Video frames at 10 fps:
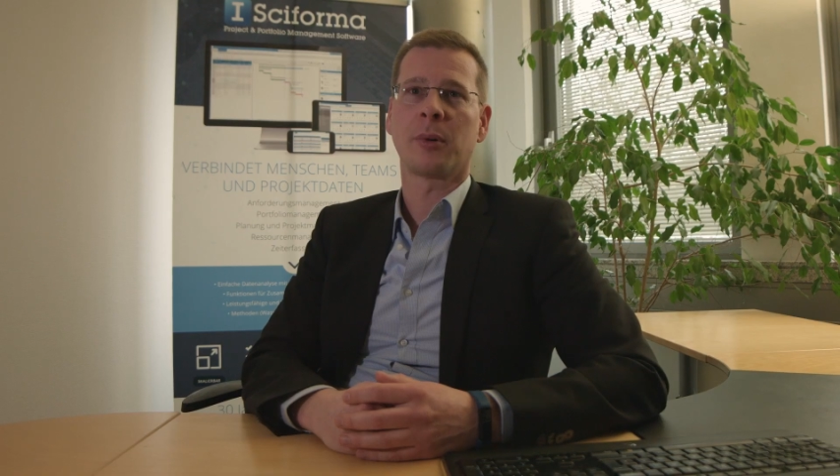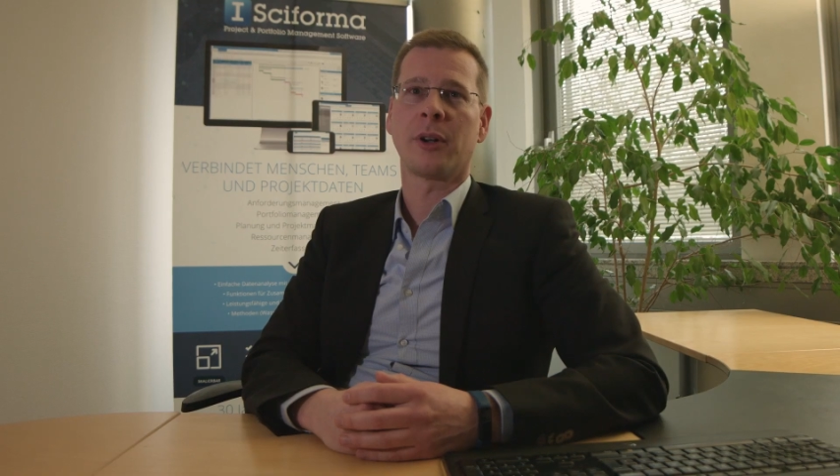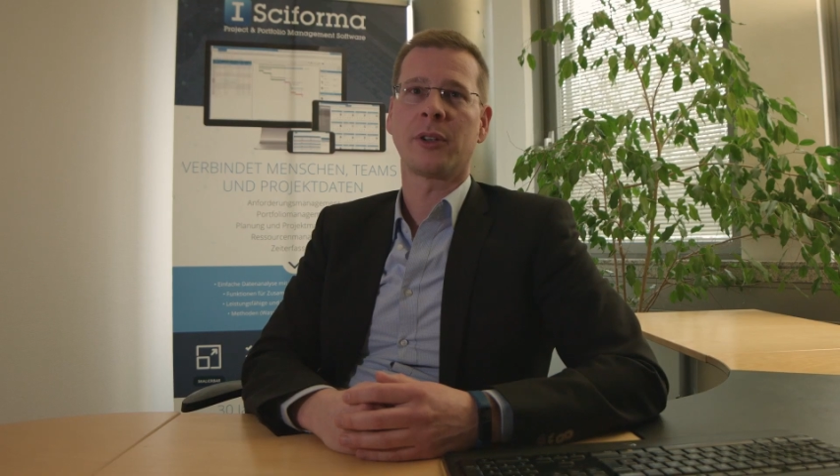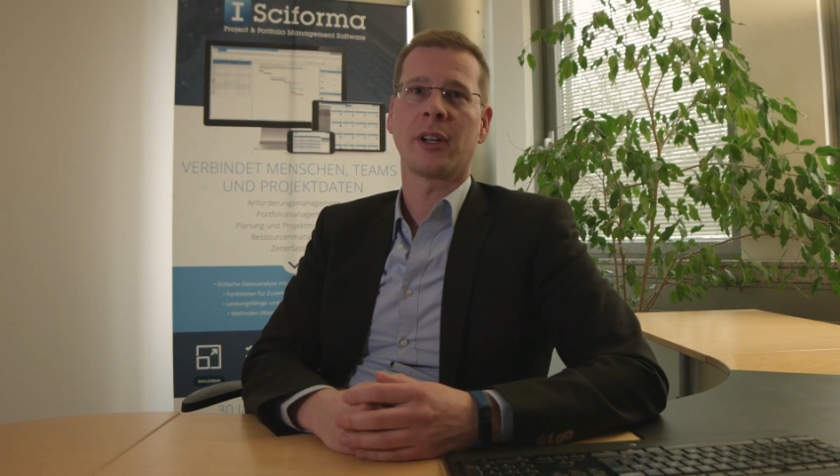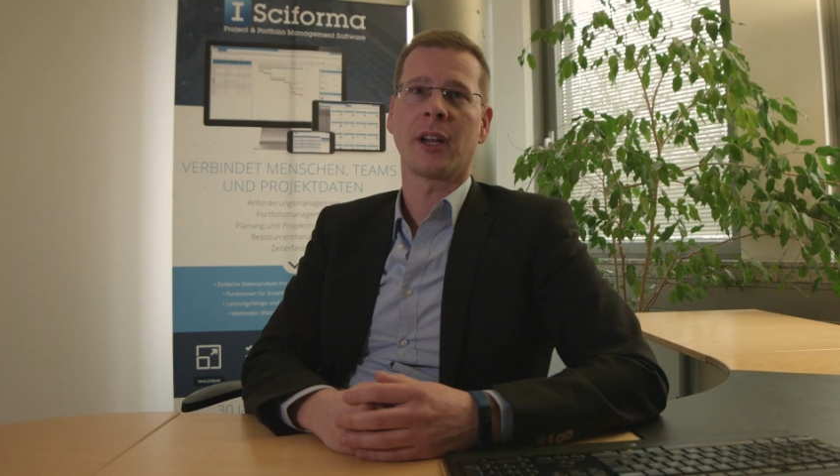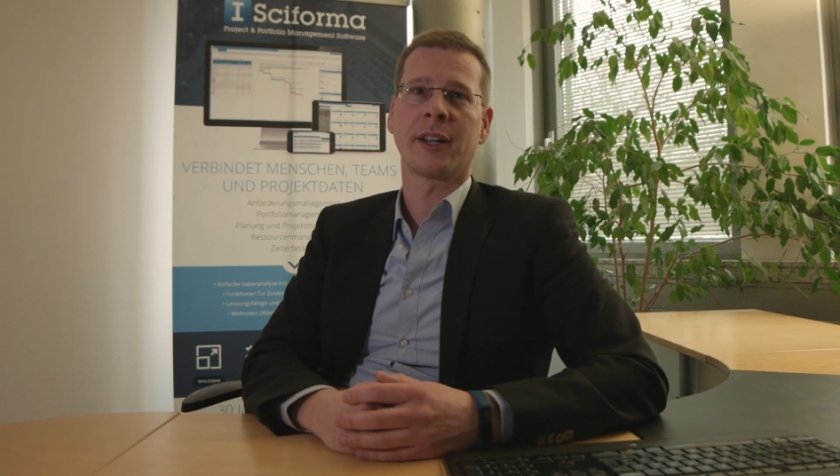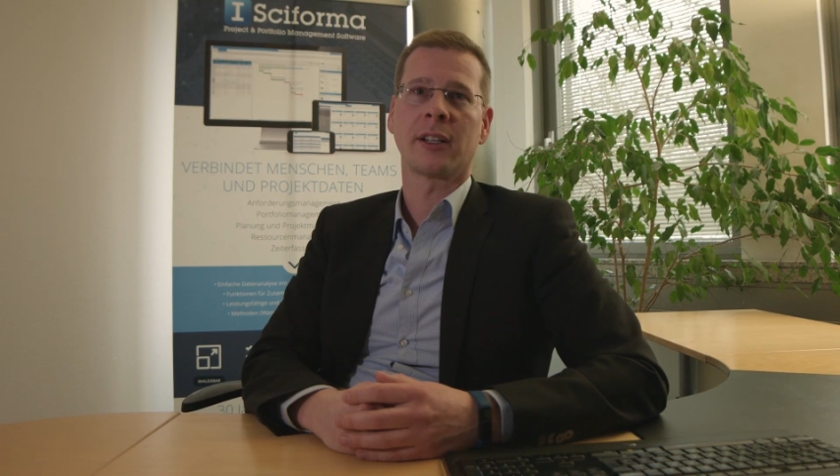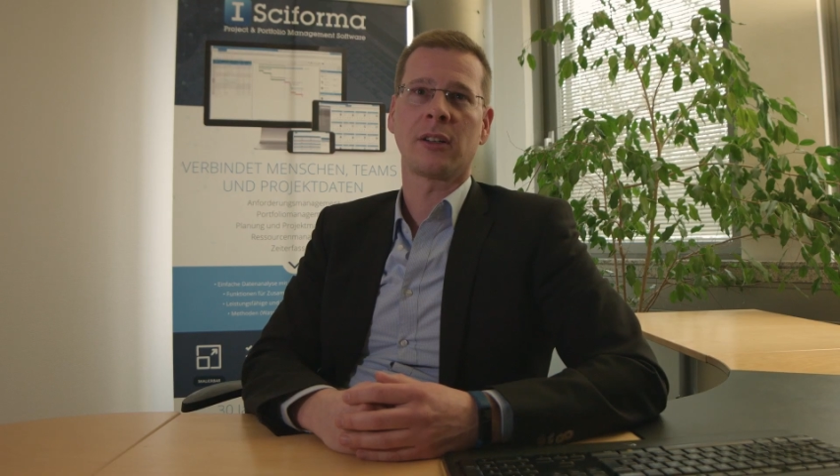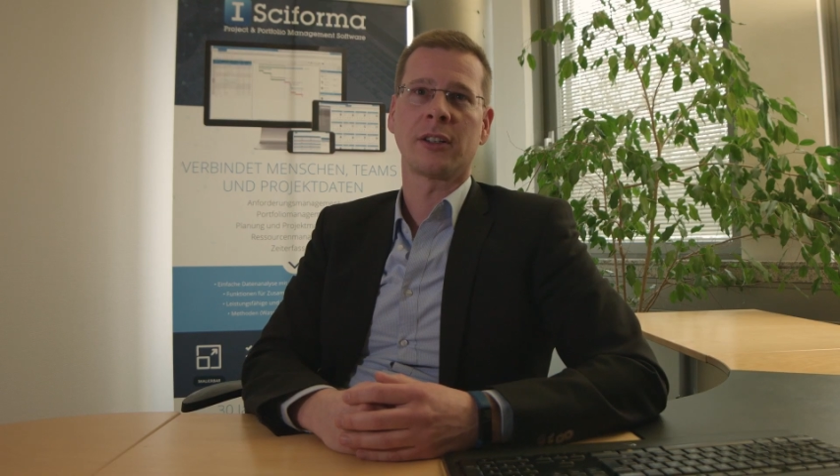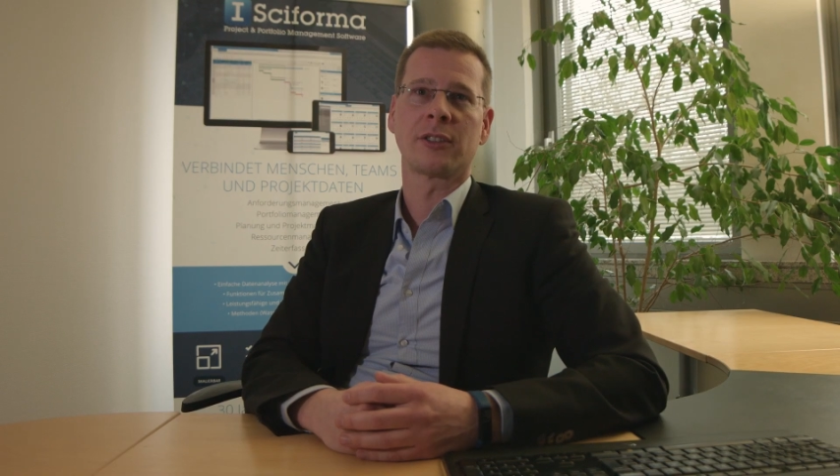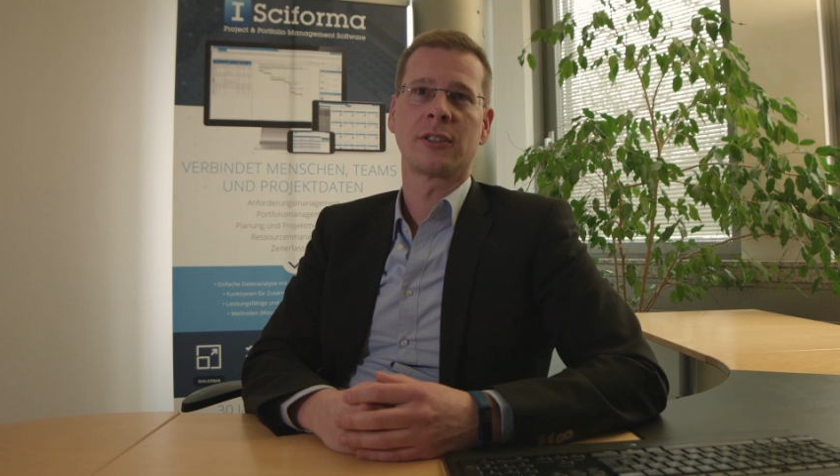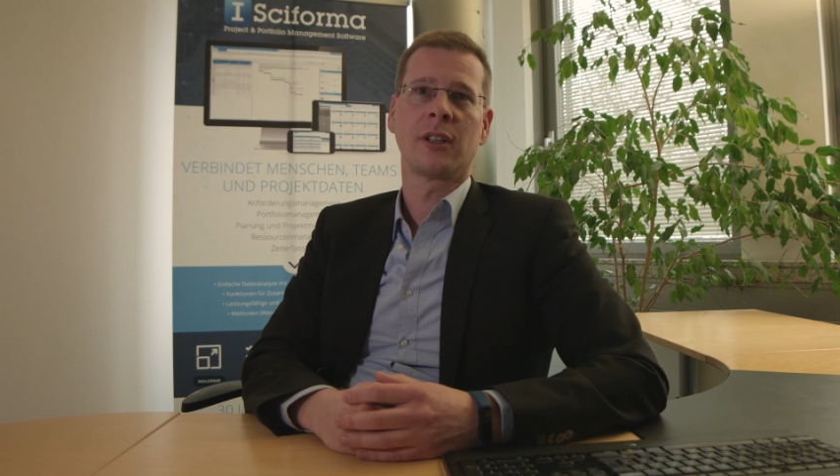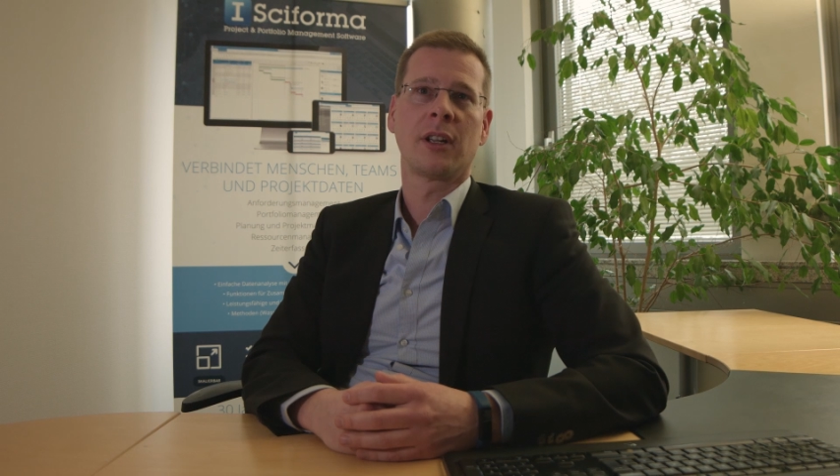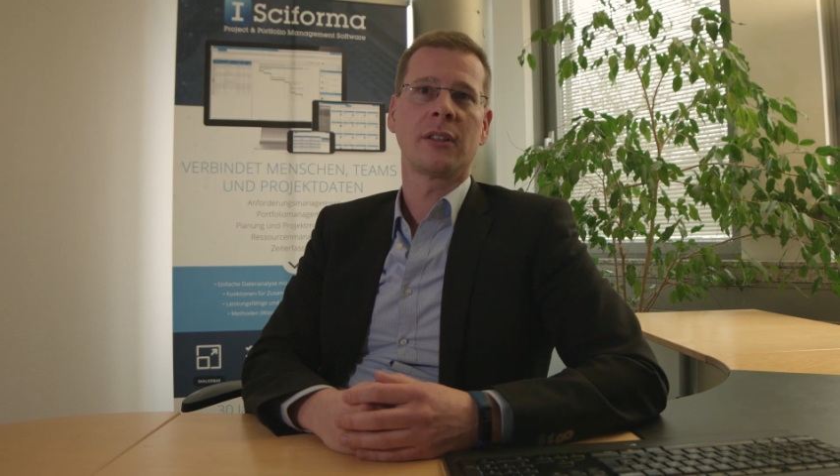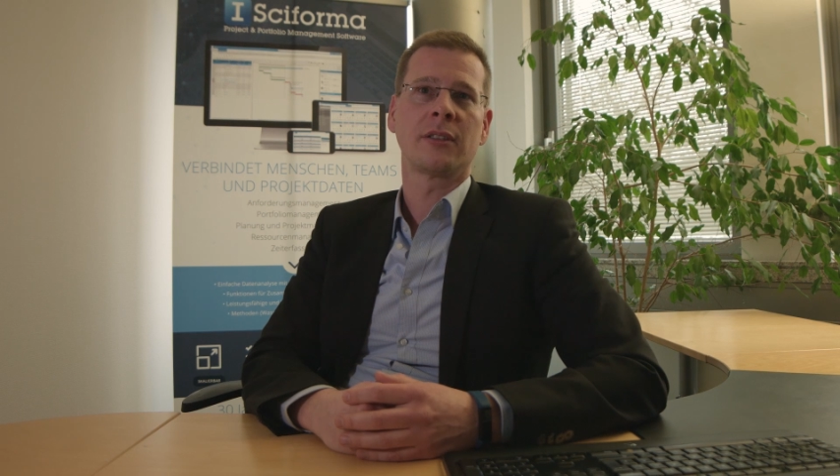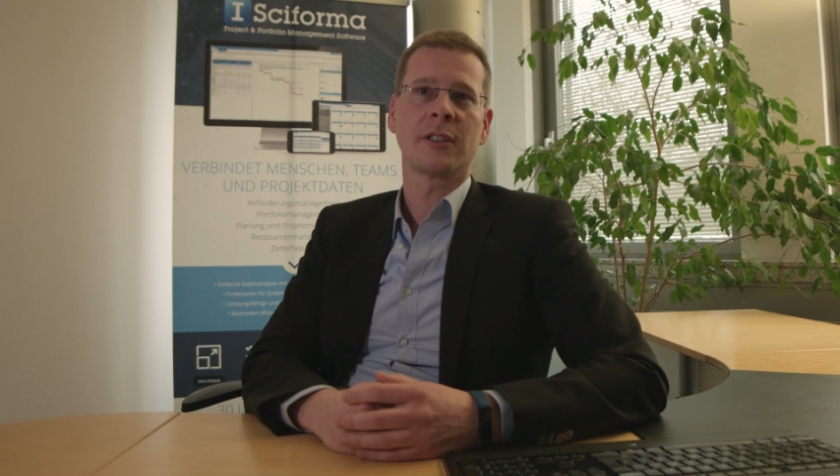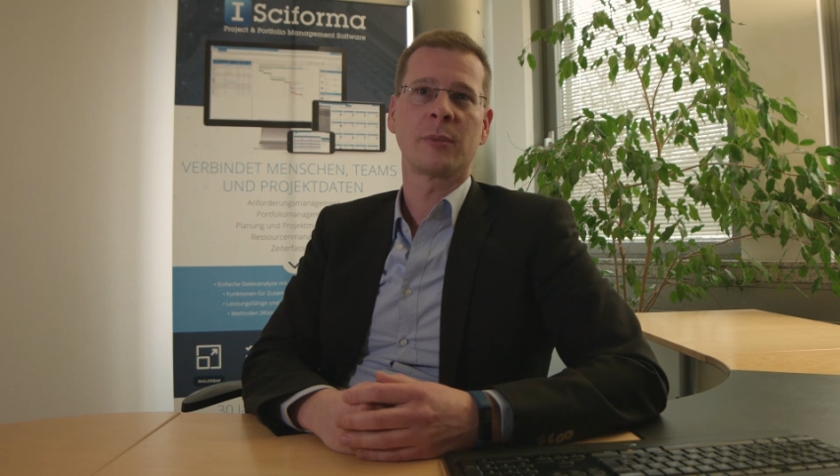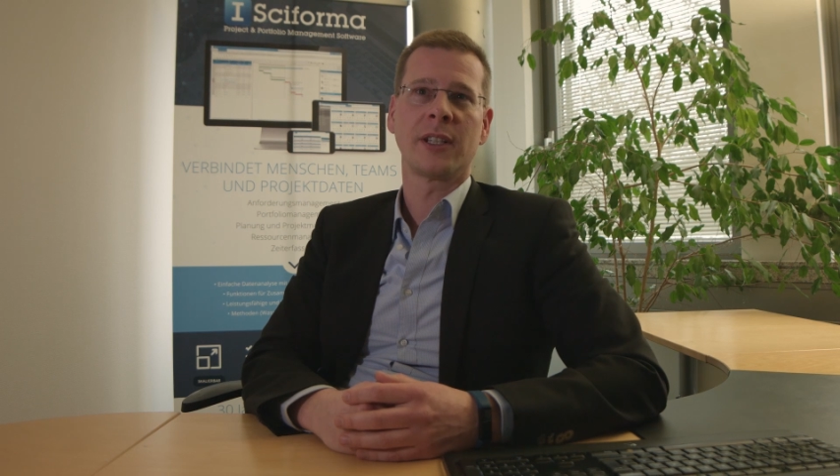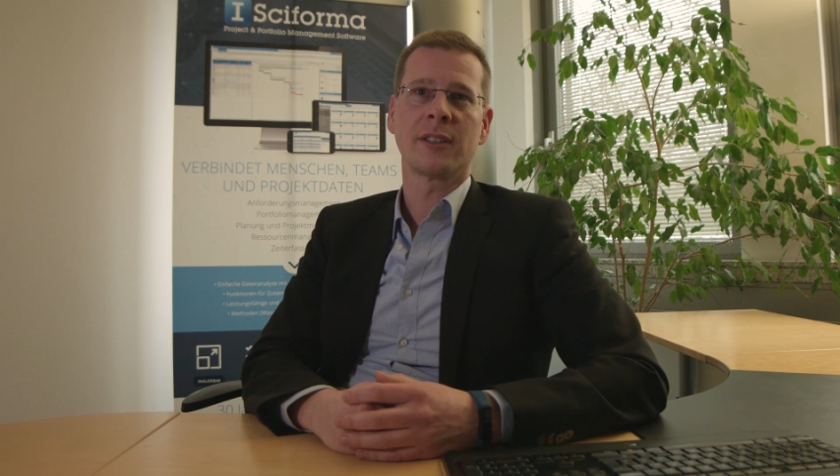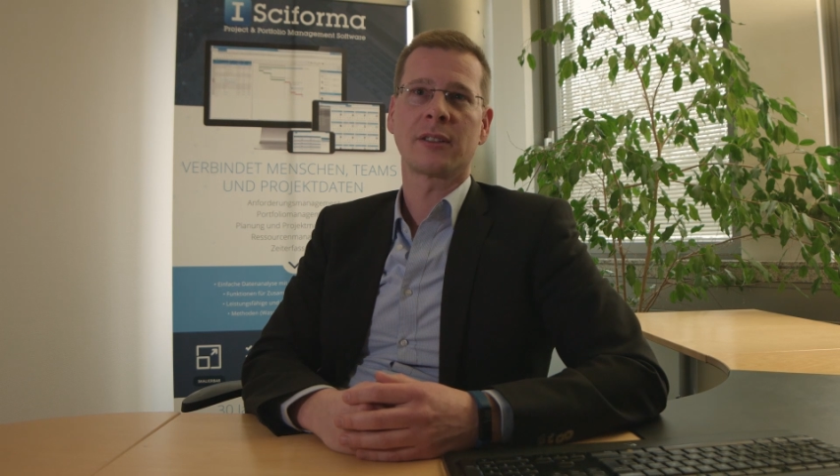point regarding knowledge. This
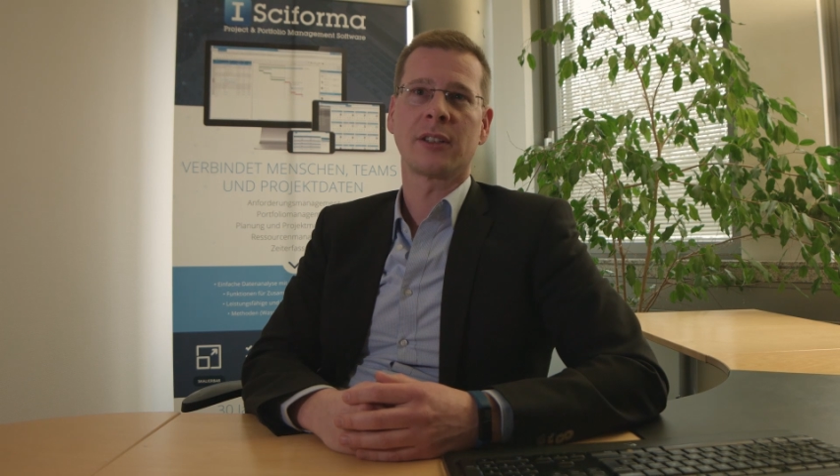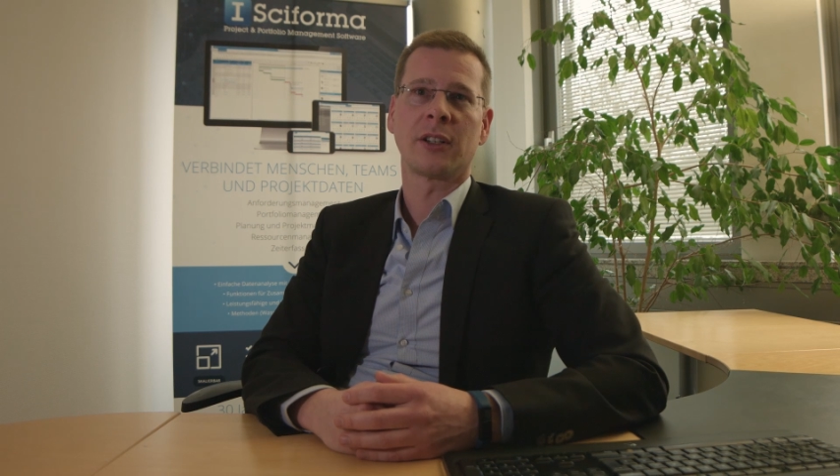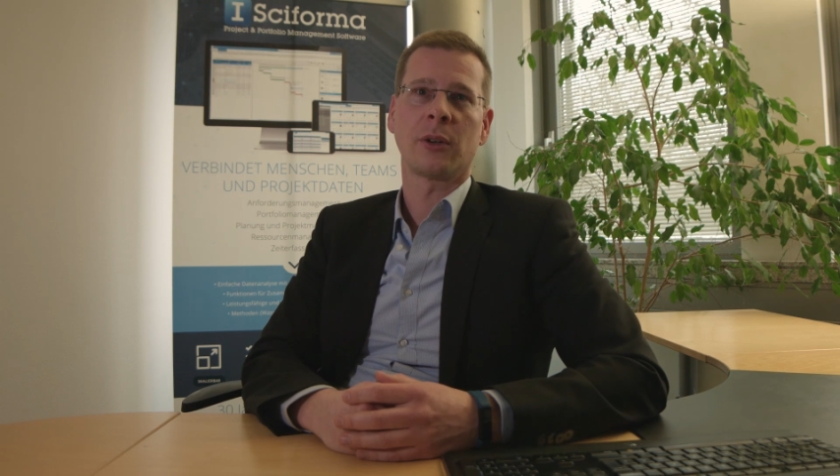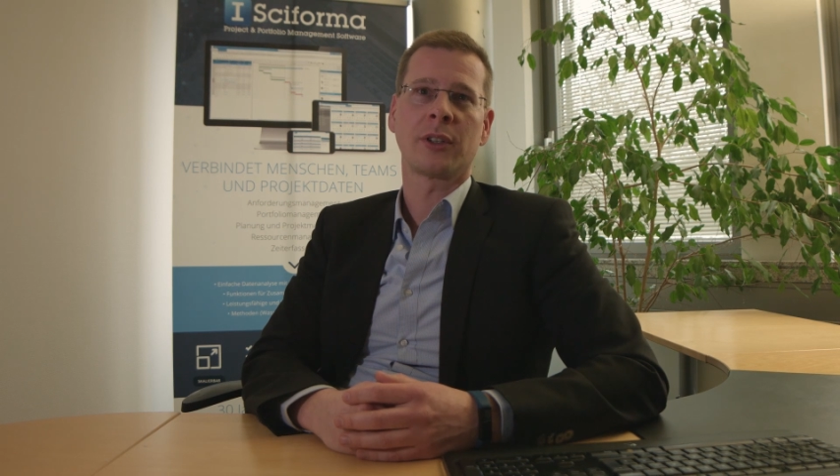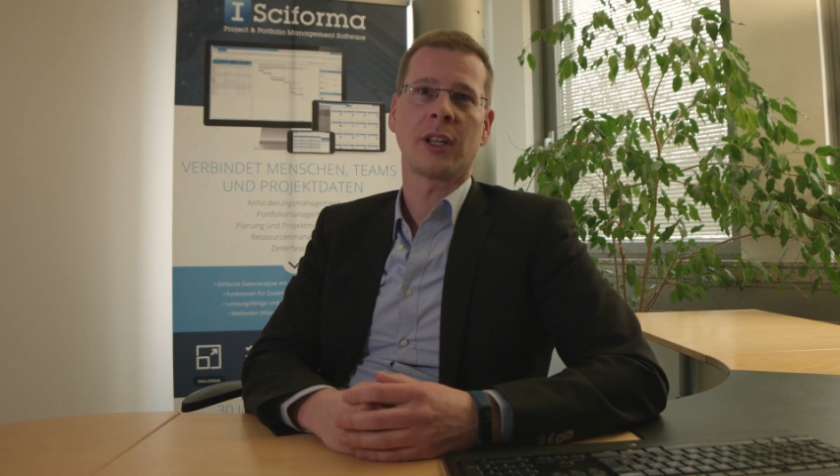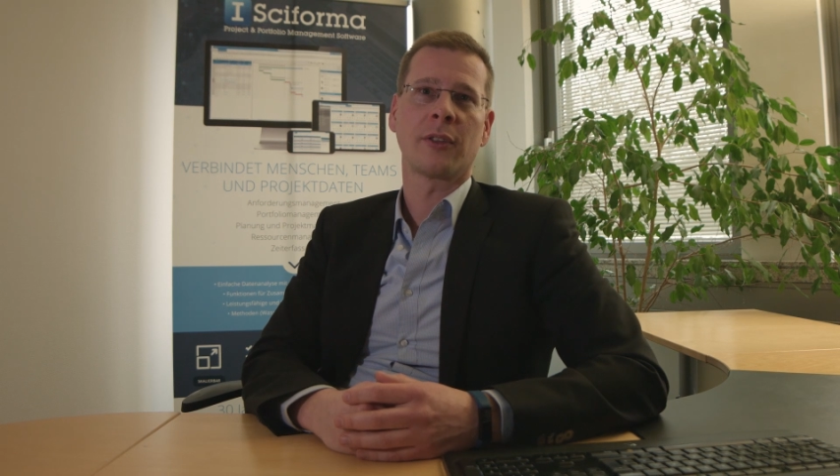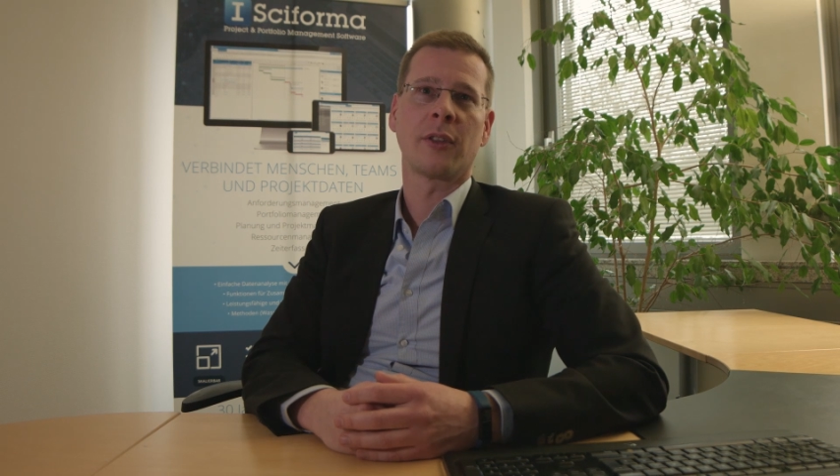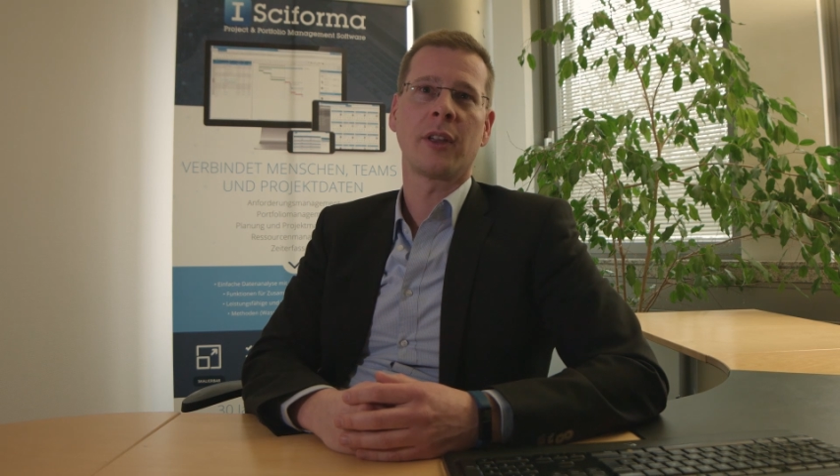means that they don't have to